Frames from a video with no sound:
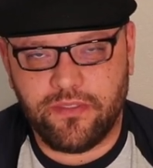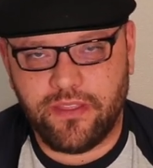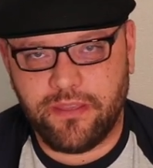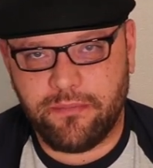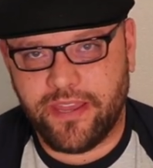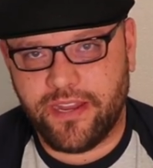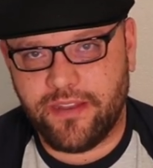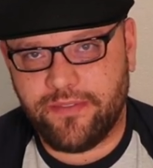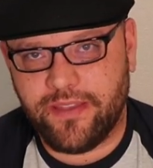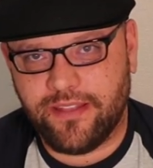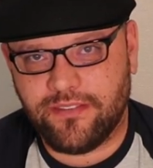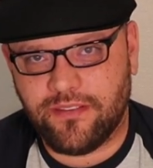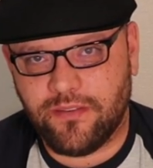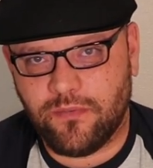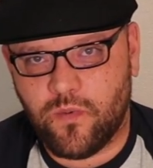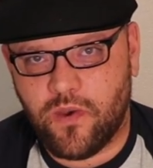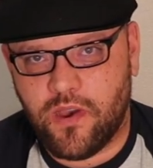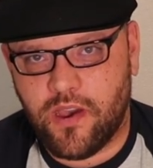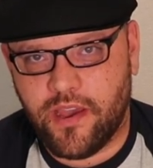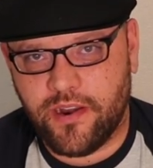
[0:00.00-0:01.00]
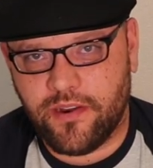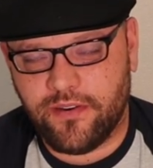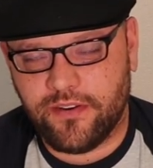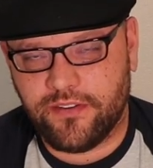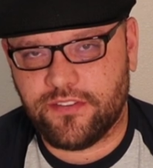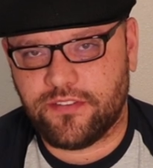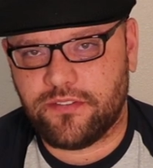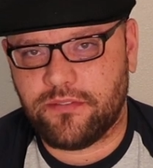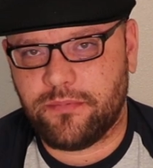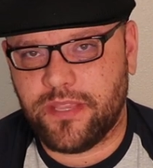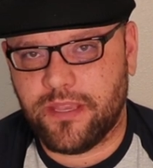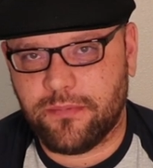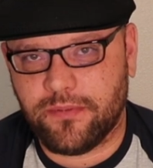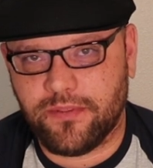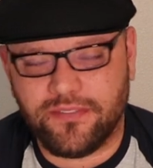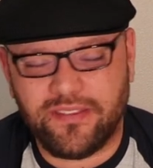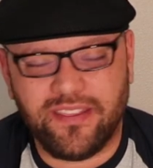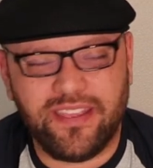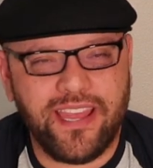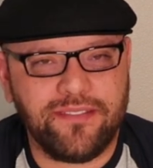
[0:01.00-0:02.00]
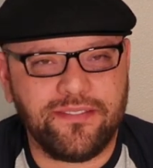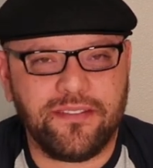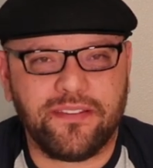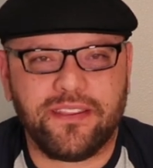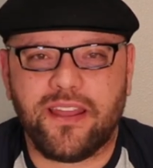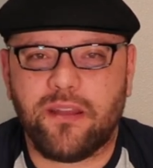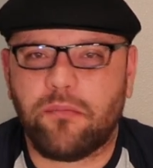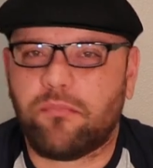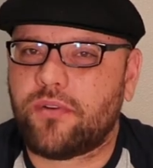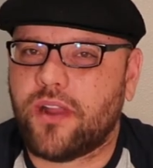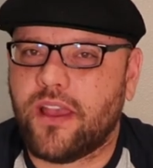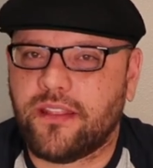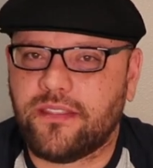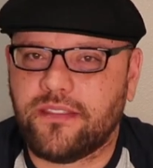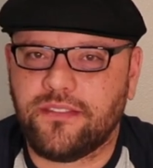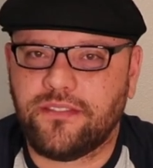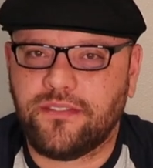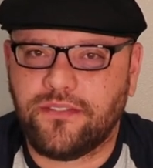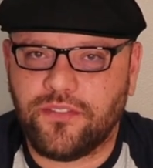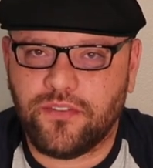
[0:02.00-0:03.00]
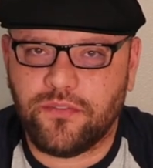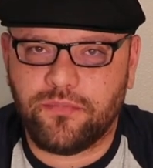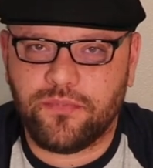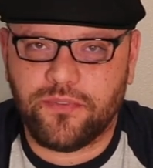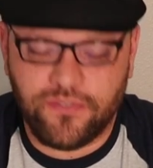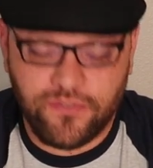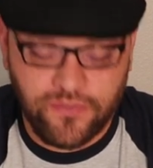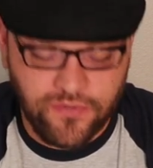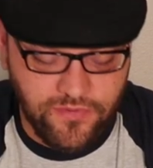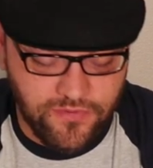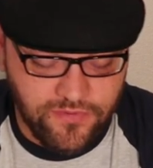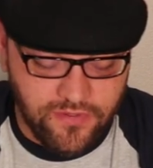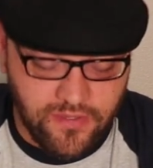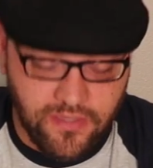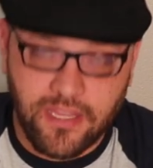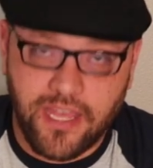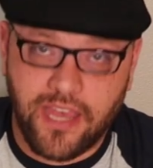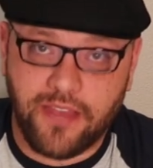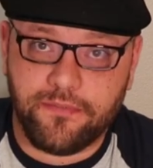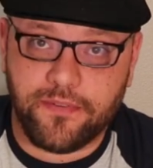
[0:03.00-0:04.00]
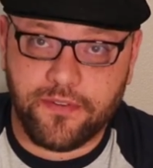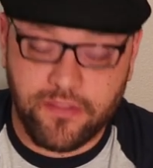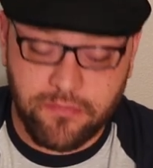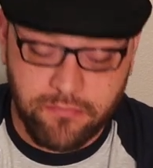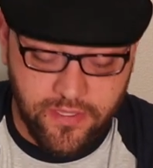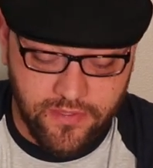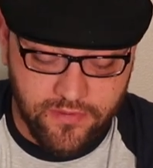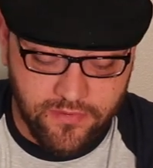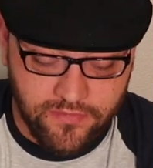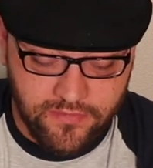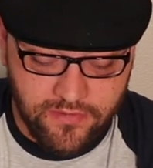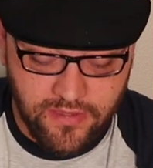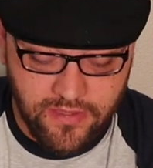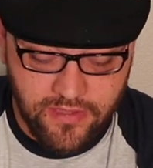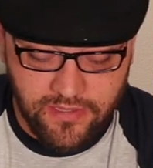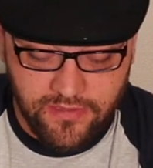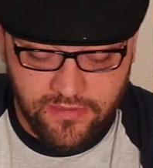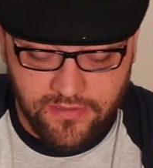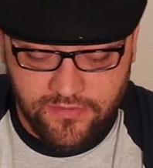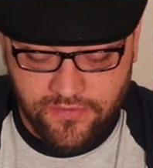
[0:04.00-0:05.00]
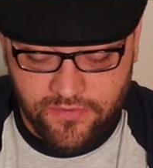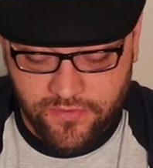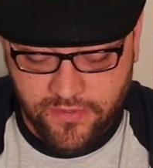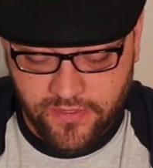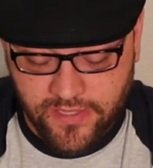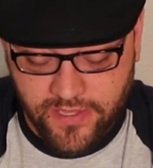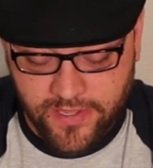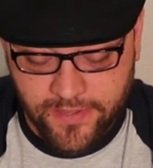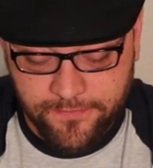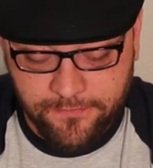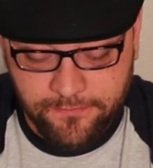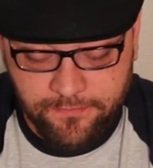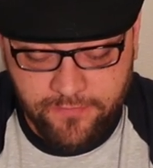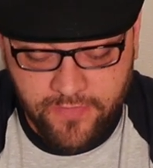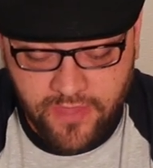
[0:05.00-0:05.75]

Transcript: they might have had some water, and just to be able to have some kind of brothy soup was used a lot for the meals in this storyline.